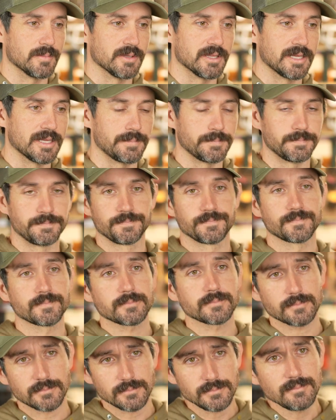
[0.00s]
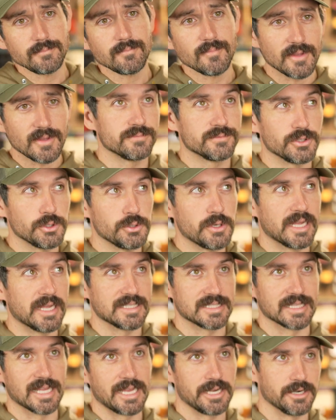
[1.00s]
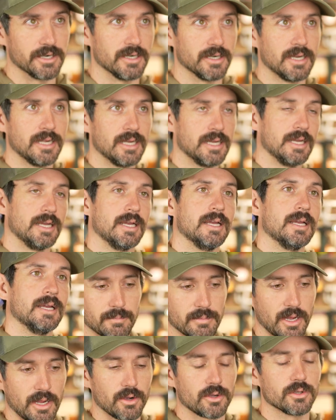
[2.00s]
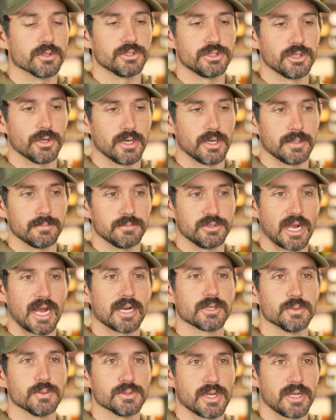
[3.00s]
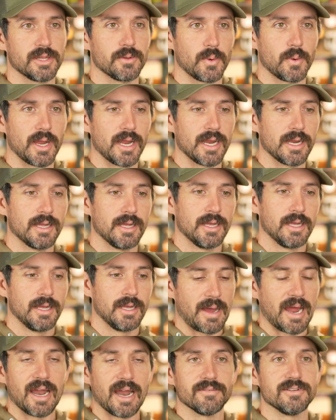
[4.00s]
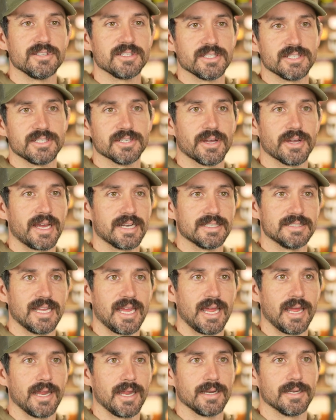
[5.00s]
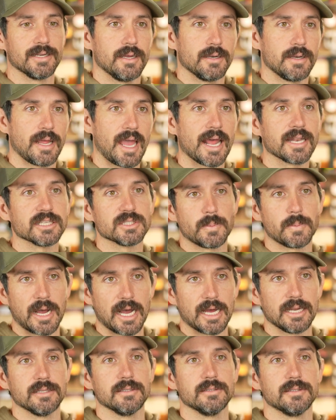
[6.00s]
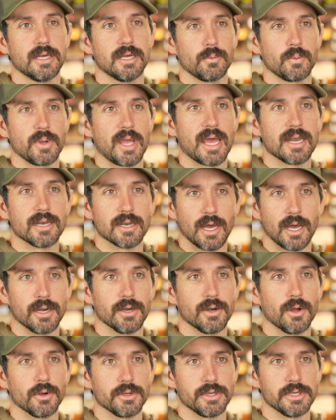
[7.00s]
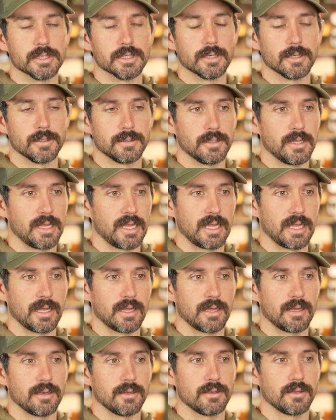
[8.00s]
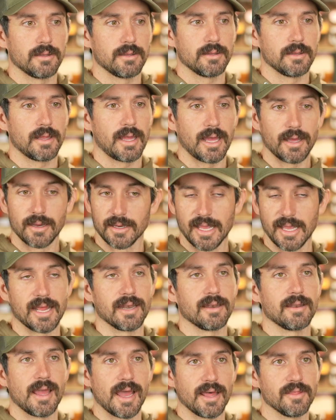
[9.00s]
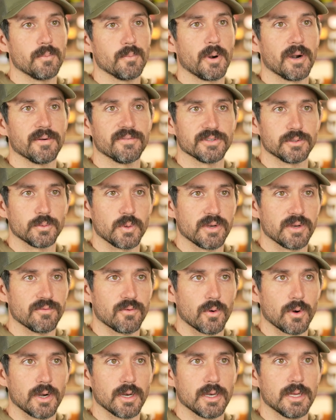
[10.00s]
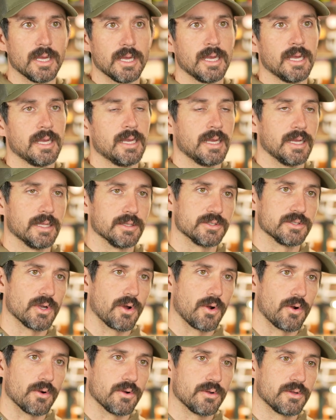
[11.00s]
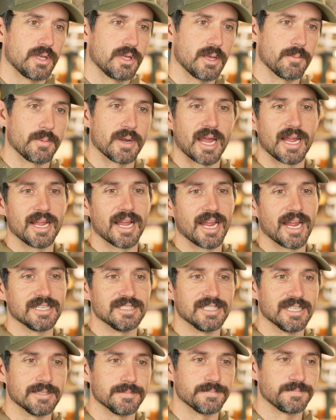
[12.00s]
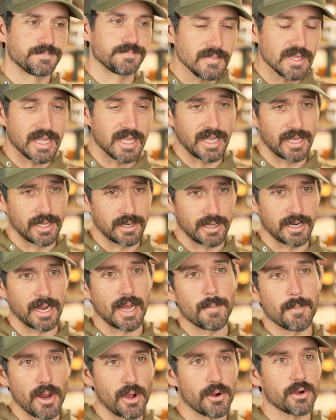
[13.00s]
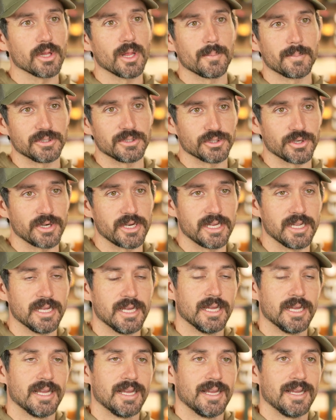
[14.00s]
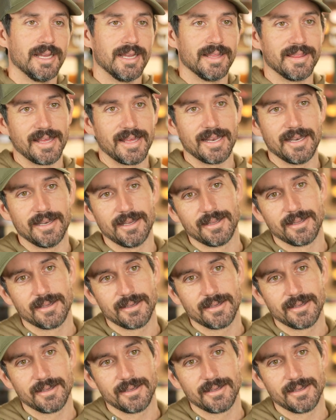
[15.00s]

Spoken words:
And then 2 days later, my uncle had showed up, Josh was on the way. I obviously still had a tag, had a spot that we hadn't hunted all year, and again, had the perfect wind for it. And so him and I hiked in, and I got my uncle up a tree, and then